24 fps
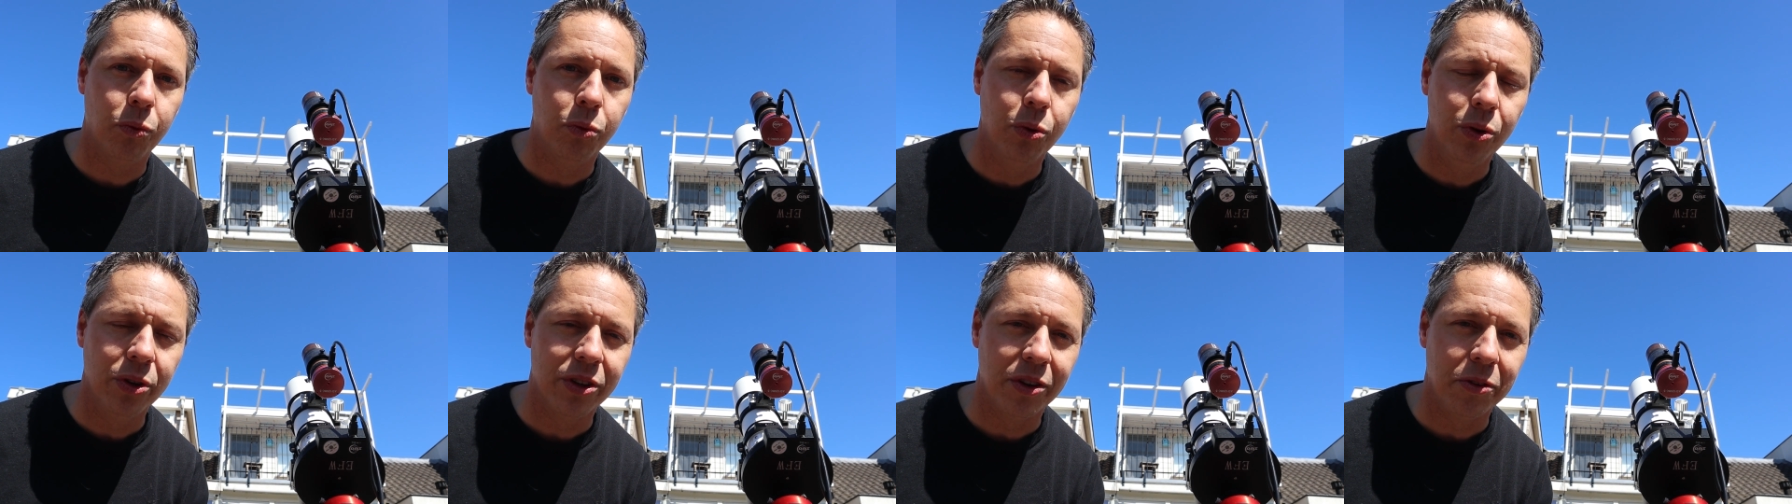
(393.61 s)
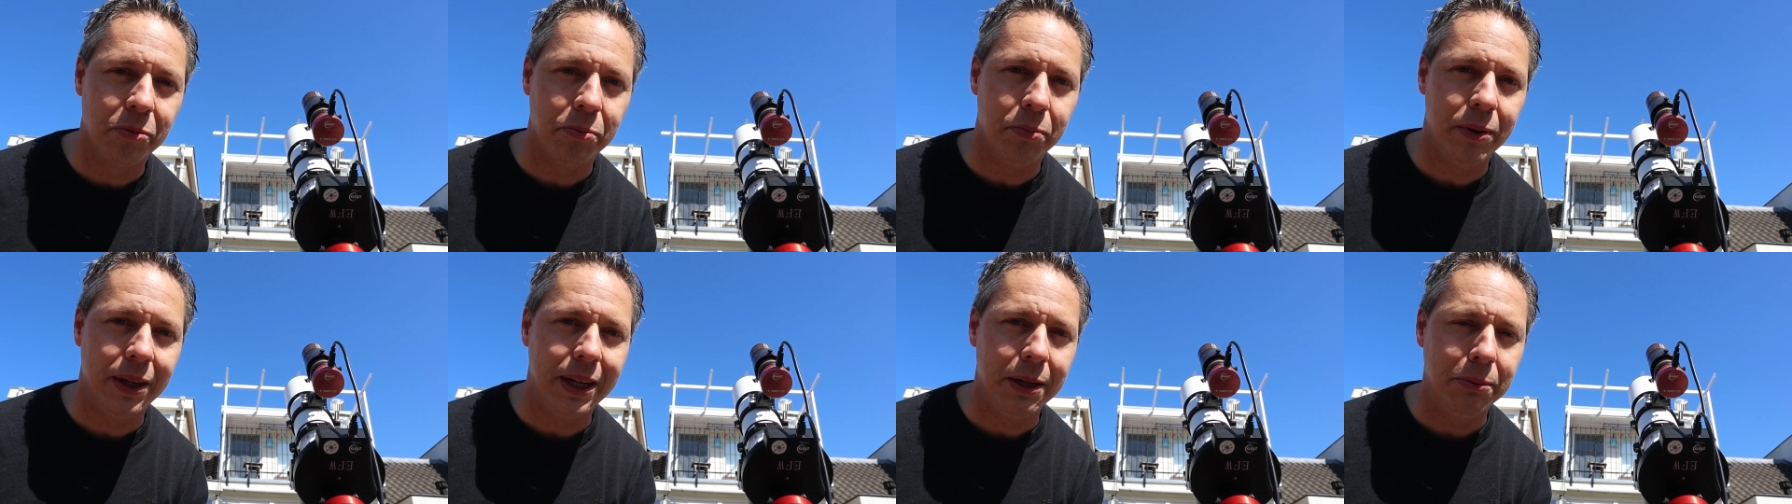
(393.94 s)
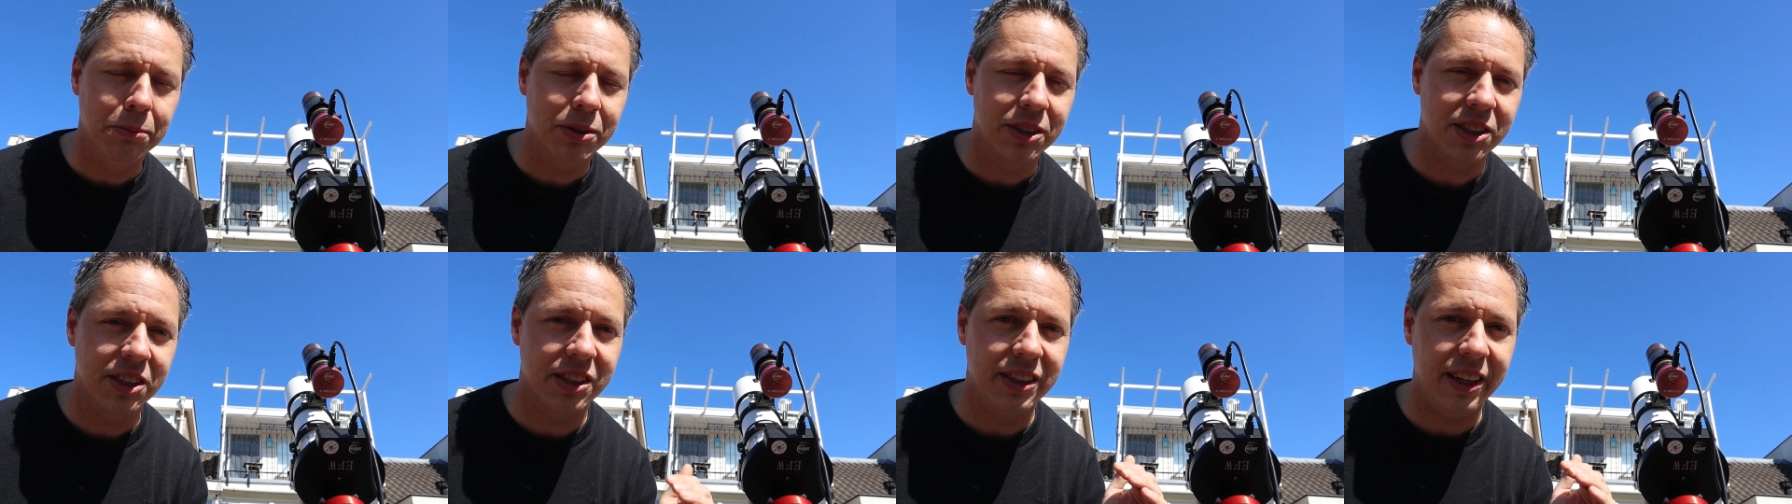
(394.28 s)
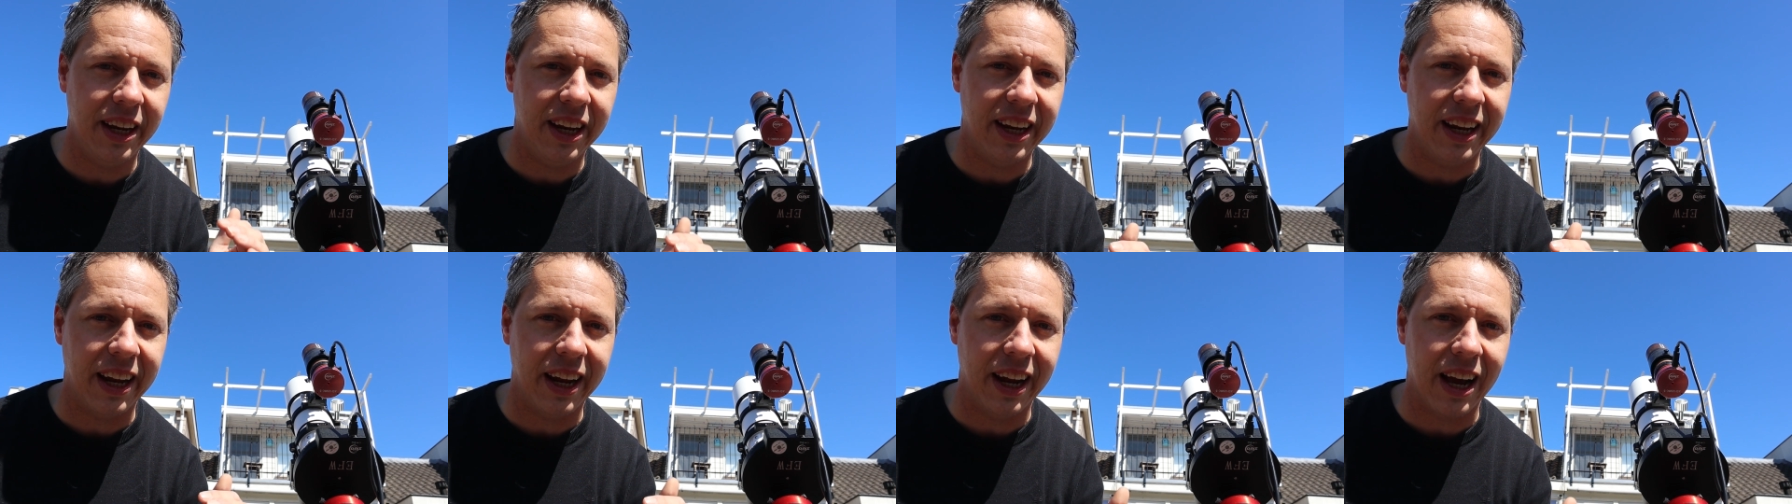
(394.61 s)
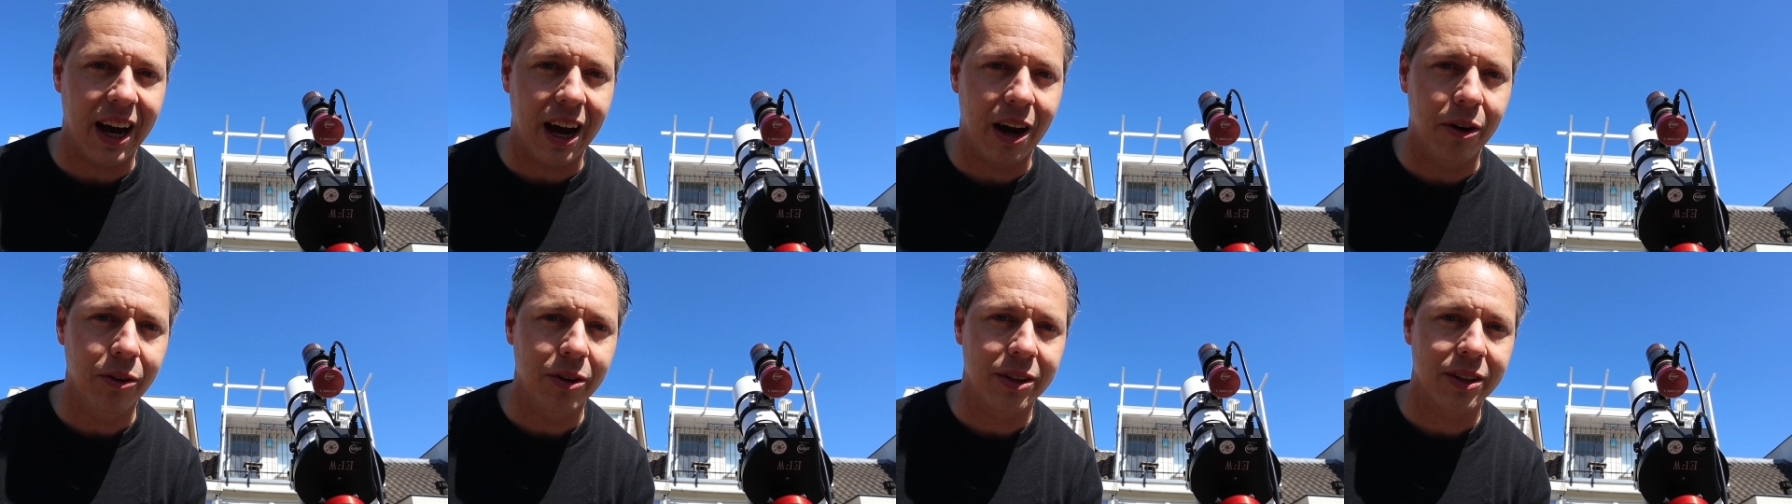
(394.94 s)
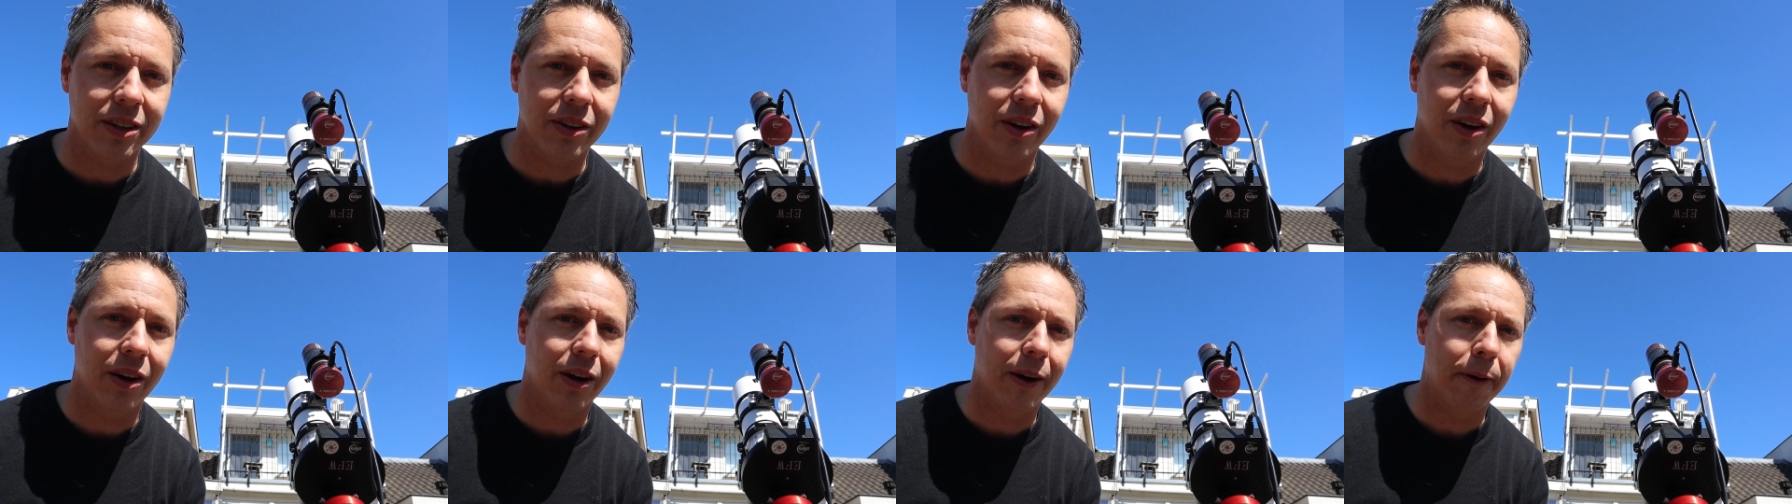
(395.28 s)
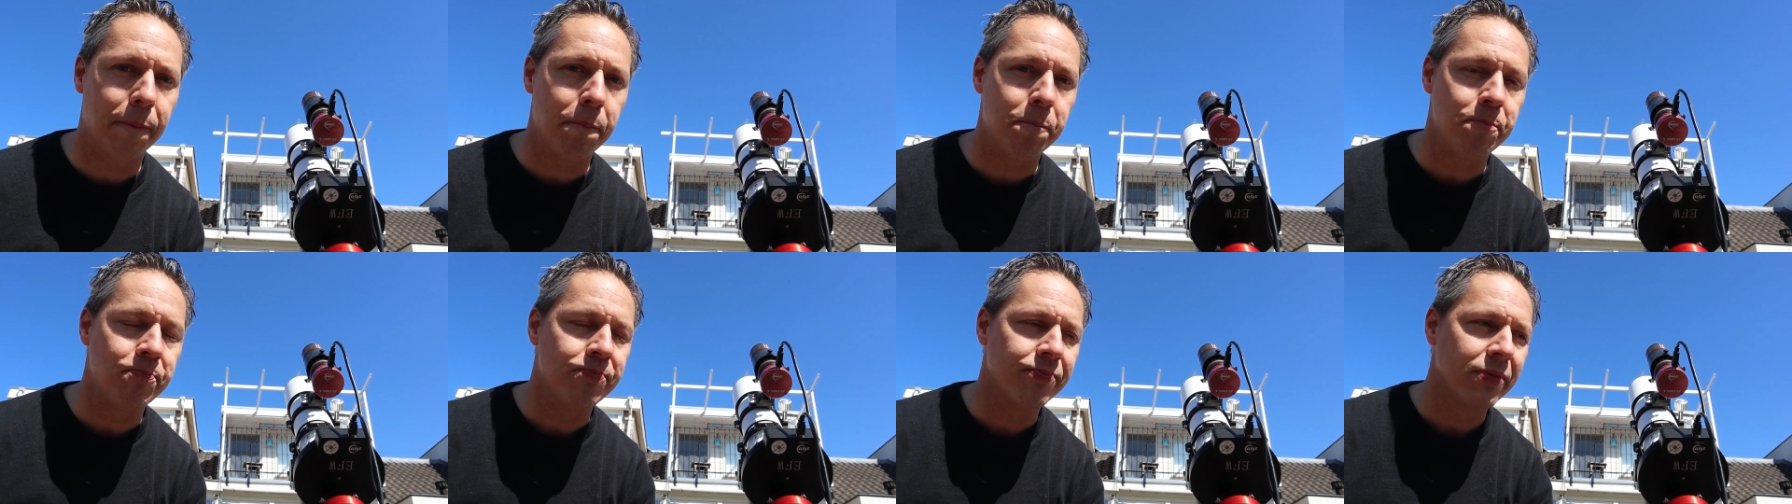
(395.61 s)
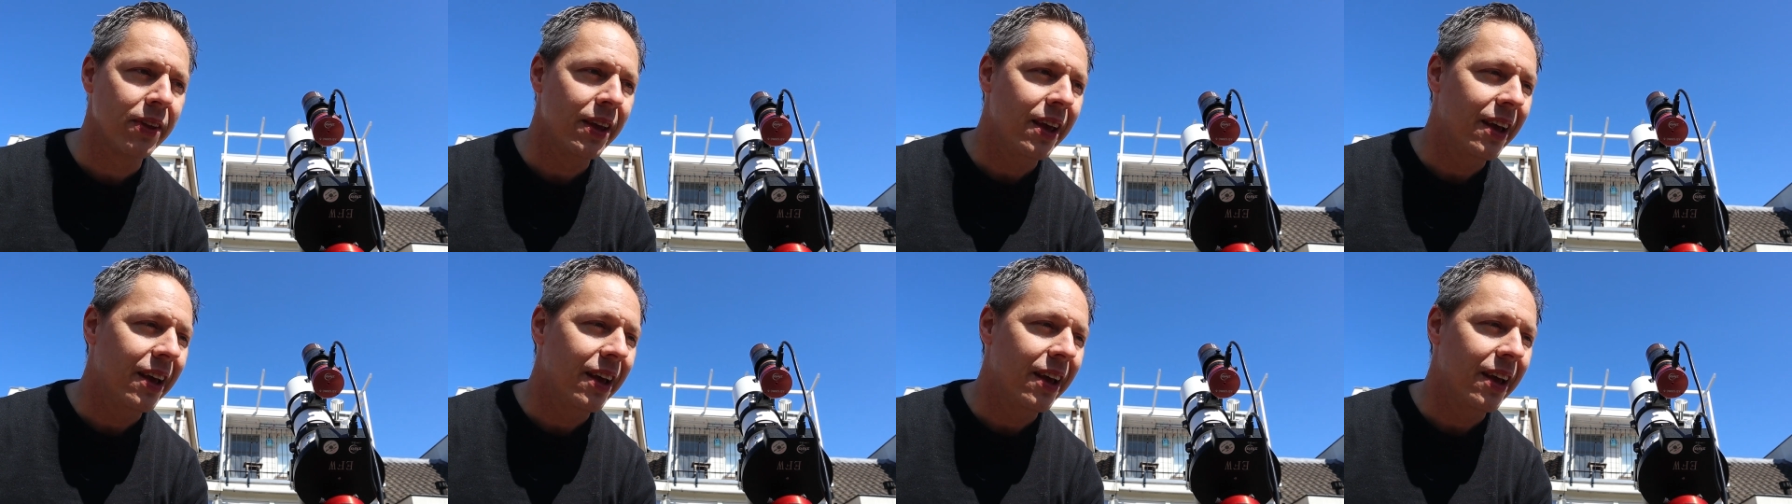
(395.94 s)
wooden beams sticking out. Um,